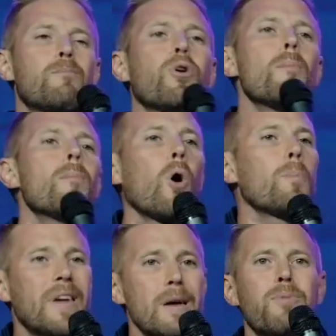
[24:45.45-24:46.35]
put more
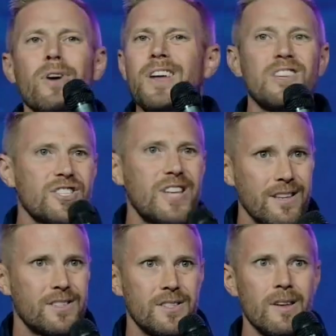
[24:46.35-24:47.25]
people in the
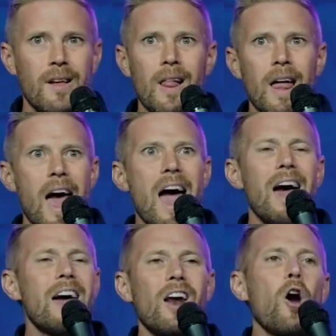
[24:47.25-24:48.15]
seats.
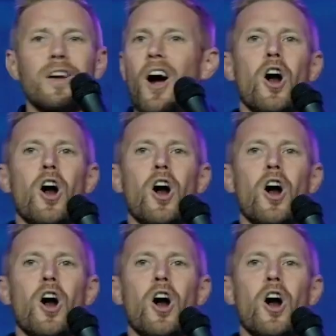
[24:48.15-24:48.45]
And our